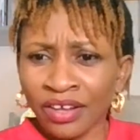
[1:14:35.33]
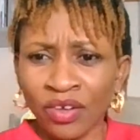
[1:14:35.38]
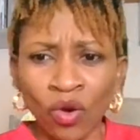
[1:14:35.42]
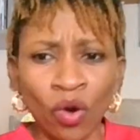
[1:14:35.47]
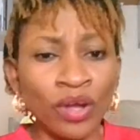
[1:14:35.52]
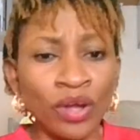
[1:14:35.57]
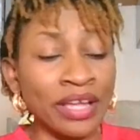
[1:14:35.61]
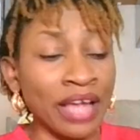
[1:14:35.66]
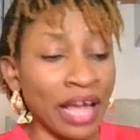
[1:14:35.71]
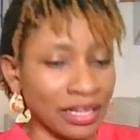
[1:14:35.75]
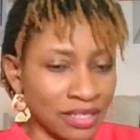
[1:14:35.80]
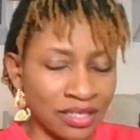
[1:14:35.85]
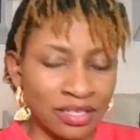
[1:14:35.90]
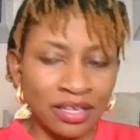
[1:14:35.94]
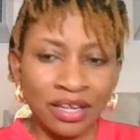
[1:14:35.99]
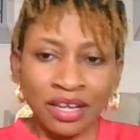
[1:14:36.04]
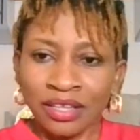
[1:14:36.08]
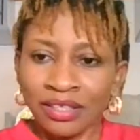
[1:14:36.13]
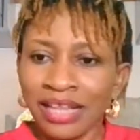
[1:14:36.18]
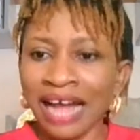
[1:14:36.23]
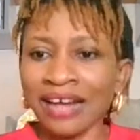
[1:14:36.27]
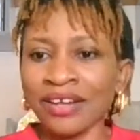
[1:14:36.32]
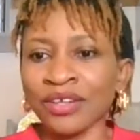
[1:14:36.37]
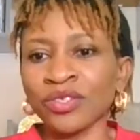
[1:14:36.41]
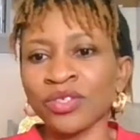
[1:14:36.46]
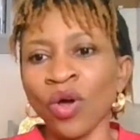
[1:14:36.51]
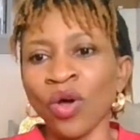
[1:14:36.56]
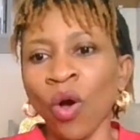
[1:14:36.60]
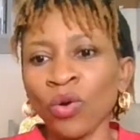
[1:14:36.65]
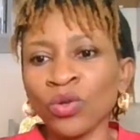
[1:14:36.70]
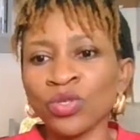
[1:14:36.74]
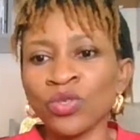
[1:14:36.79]
Oh, yes, that
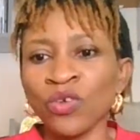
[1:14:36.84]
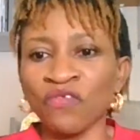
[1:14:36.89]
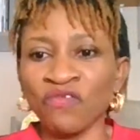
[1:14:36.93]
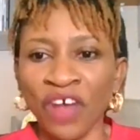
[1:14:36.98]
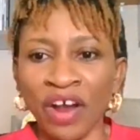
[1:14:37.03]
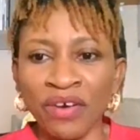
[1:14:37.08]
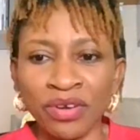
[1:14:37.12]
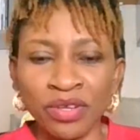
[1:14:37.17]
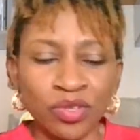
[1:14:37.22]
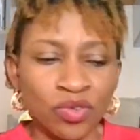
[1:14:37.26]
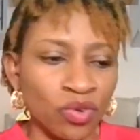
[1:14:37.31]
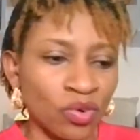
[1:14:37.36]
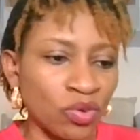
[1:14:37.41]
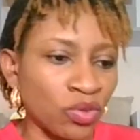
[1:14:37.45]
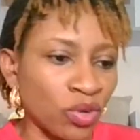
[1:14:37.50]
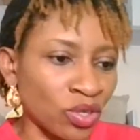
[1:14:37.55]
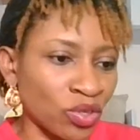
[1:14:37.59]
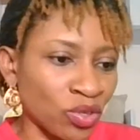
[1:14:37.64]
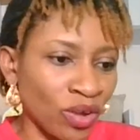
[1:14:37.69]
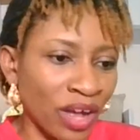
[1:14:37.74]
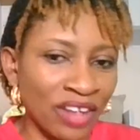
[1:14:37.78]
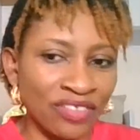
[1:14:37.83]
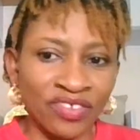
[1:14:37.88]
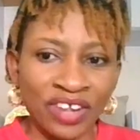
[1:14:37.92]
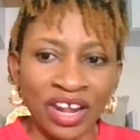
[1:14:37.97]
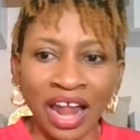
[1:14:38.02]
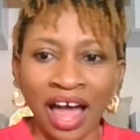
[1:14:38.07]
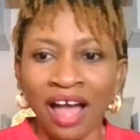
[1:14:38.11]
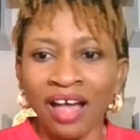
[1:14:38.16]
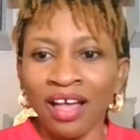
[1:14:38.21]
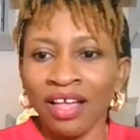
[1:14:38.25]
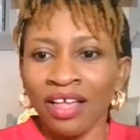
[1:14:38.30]
is also very true, Dr.
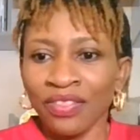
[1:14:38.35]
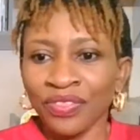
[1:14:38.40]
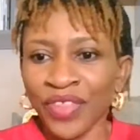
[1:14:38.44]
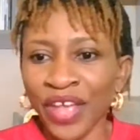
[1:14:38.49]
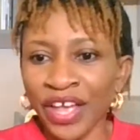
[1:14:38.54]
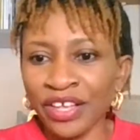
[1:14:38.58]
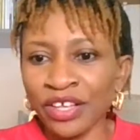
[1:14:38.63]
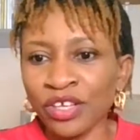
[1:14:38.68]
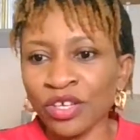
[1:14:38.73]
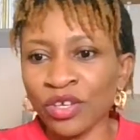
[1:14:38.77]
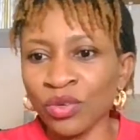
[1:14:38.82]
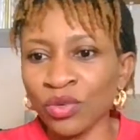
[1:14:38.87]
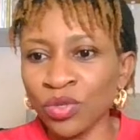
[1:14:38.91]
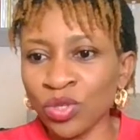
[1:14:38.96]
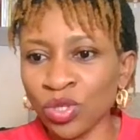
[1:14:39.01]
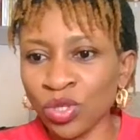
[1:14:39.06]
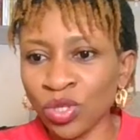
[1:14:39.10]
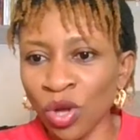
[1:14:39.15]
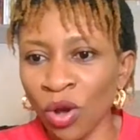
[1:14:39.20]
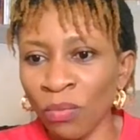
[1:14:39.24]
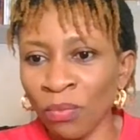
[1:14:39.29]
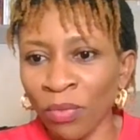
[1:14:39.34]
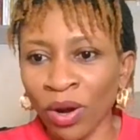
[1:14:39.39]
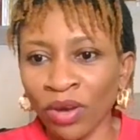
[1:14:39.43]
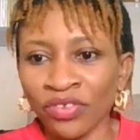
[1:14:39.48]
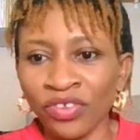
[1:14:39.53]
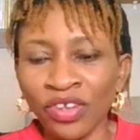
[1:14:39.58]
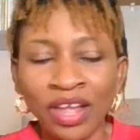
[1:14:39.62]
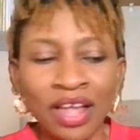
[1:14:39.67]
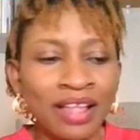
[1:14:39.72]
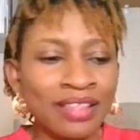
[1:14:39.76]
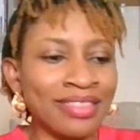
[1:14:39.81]
Angela. Thank you so
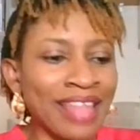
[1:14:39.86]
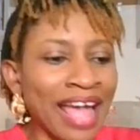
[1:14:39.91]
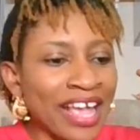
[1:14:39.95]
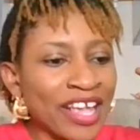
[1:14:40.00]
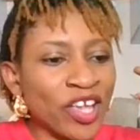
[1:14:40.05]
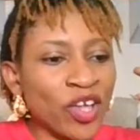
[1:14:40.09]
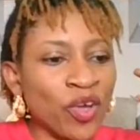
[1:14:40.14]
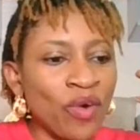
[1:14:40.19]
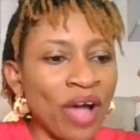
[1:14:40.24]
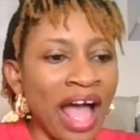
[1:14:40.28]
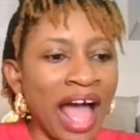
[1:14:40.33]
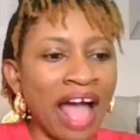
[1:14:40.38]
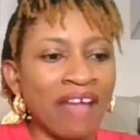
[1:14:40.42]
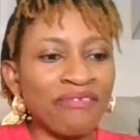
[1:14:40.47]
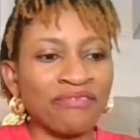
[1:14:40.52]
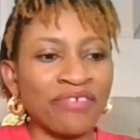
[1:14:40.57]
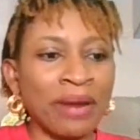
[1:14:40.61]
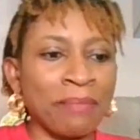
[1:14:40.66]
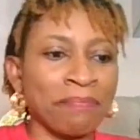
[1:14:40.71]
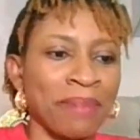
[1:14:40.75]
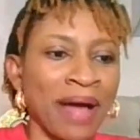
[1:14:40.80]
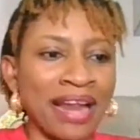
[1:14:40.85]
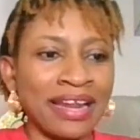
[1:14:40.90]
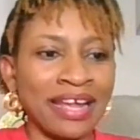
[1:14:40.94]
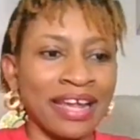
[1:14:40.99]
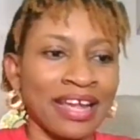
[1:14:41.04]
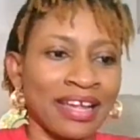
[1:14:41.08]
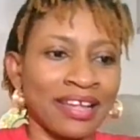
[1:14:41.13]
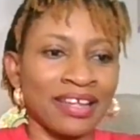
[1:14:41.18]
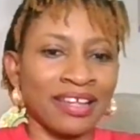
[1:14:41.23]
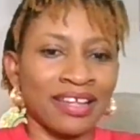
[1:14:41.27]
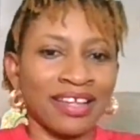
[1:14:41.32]
much. Thank you,
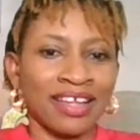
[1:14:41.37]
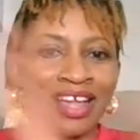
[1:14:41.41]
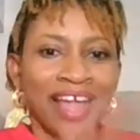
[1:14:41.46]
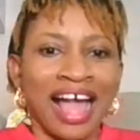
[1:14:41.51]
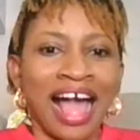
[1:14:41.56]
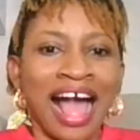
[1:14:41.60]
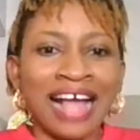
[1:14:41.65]
everybody.